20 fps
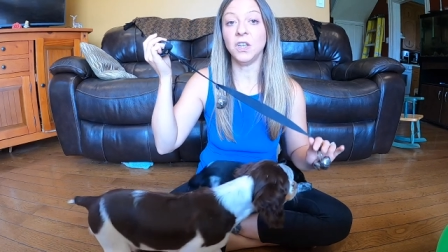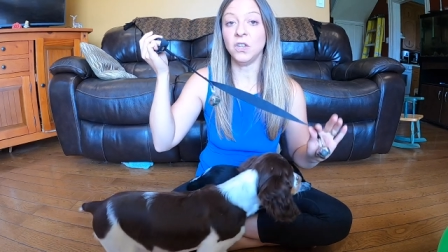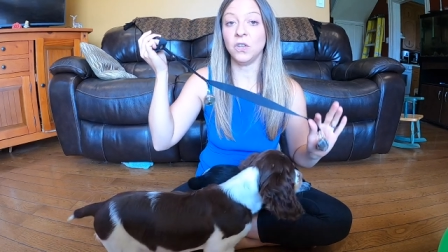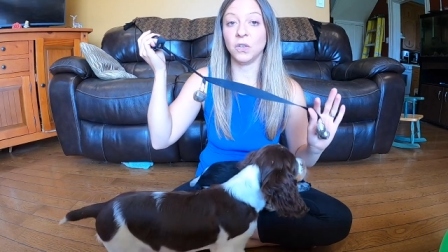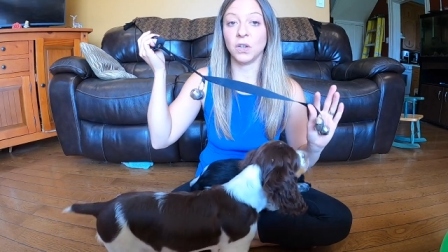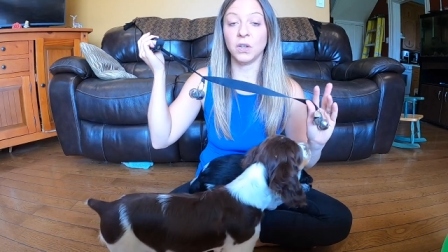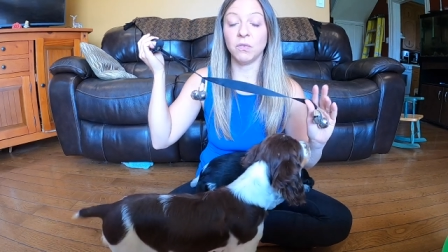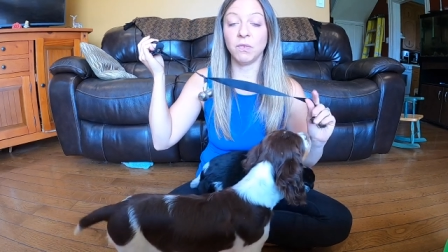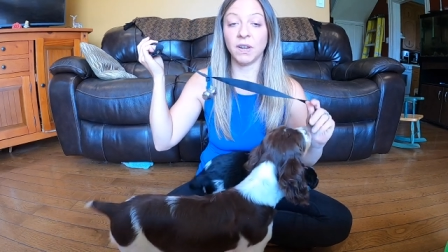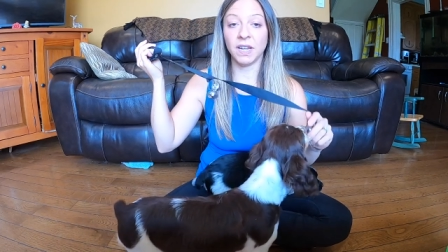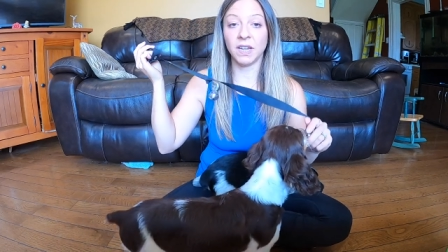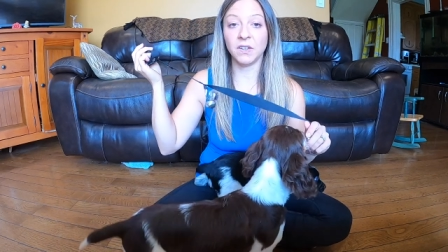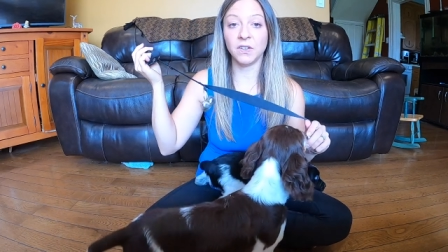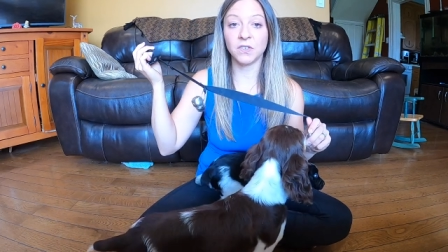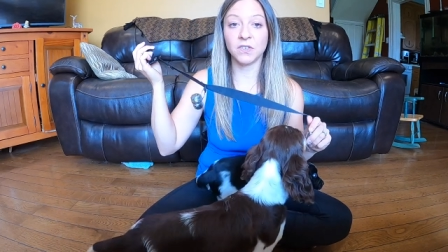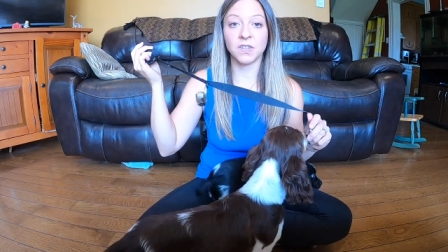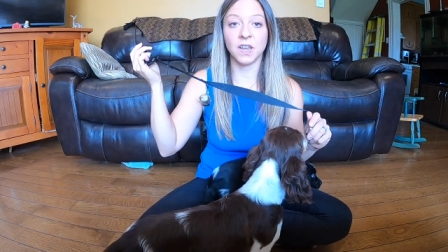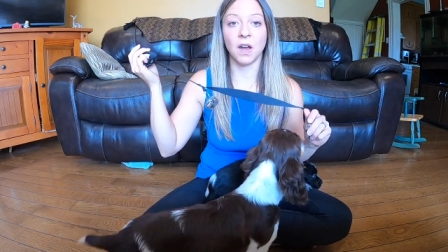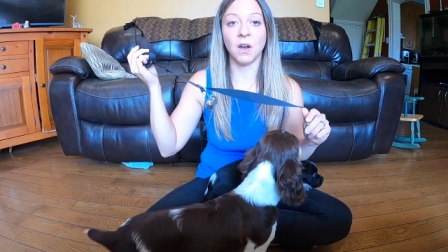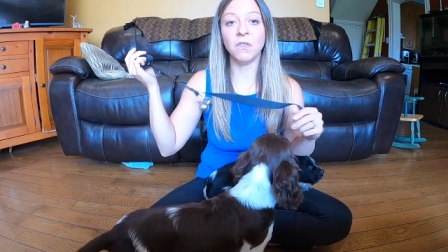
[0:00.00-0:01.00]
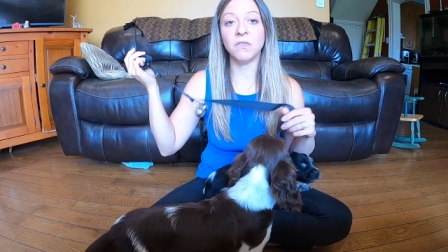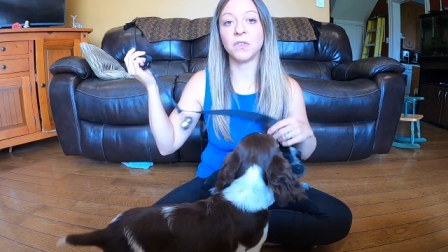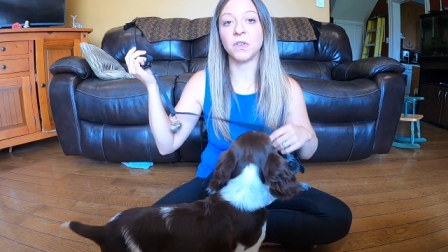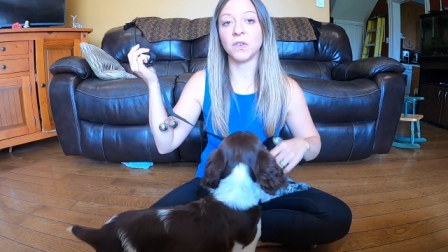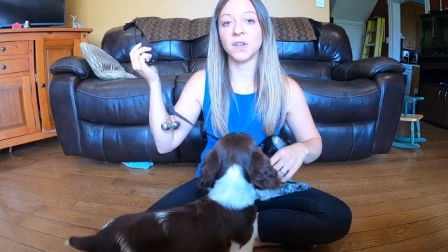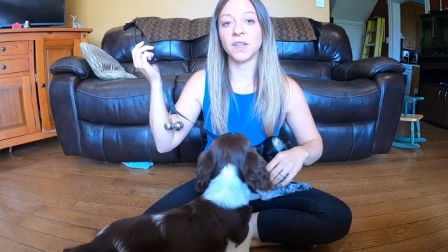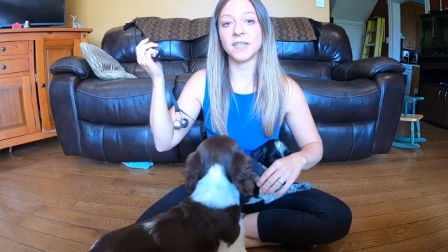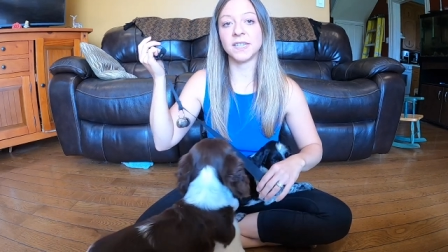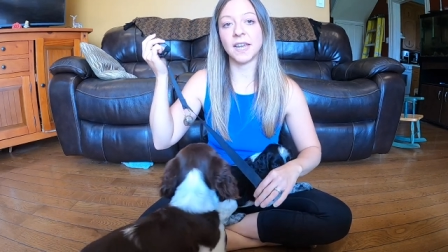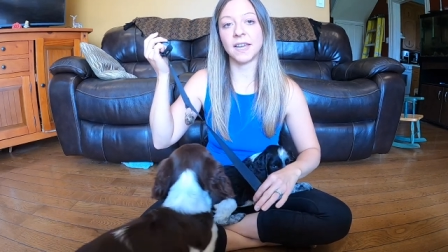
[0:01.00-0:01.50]
You can ring it yourself.
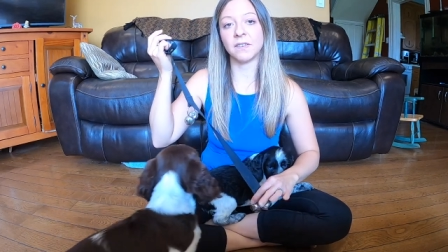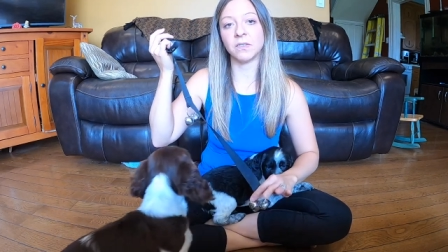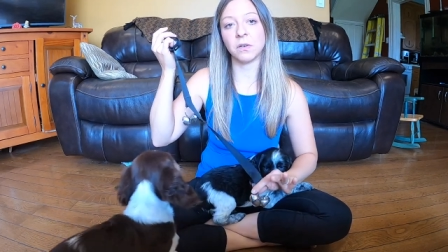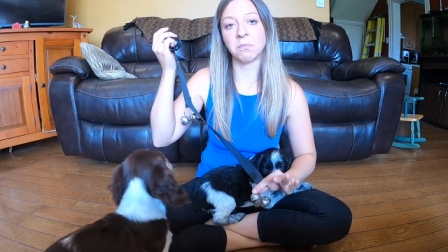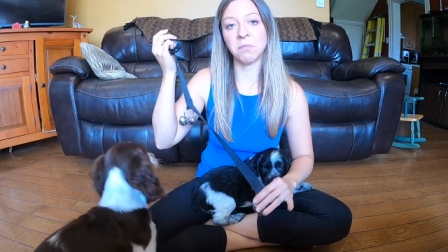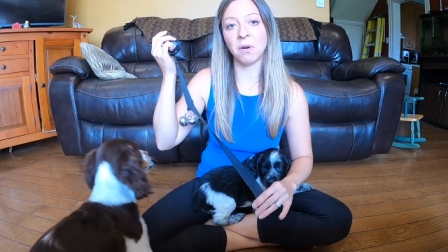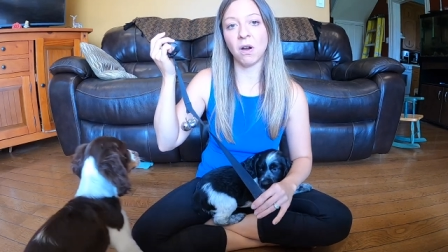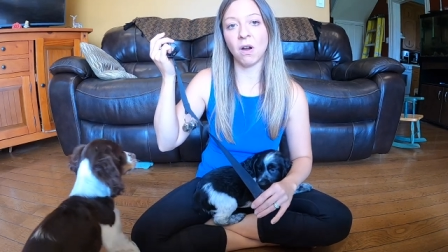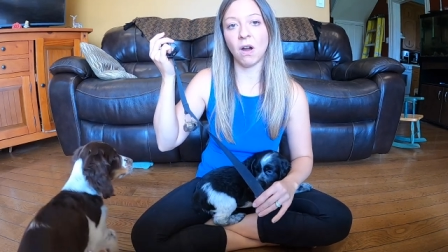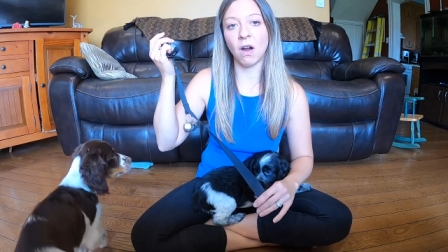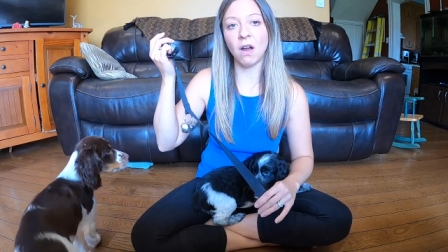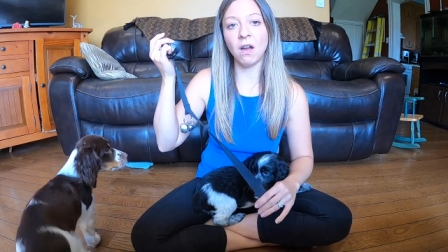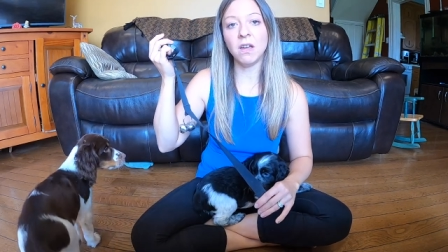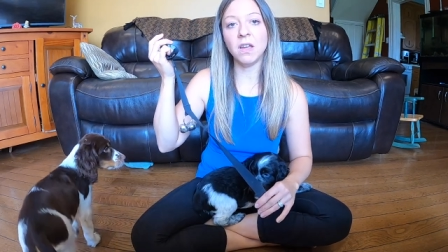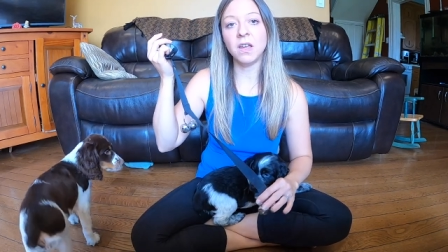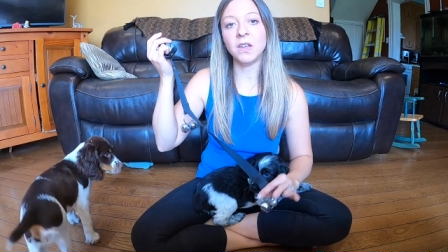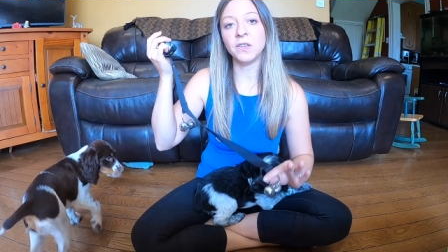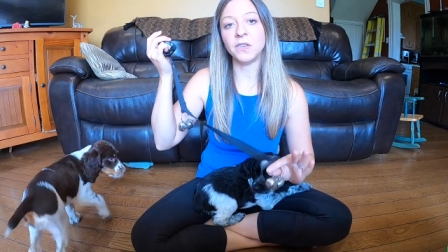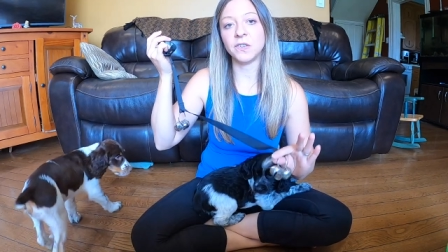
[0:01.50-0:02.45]
You can take their paw,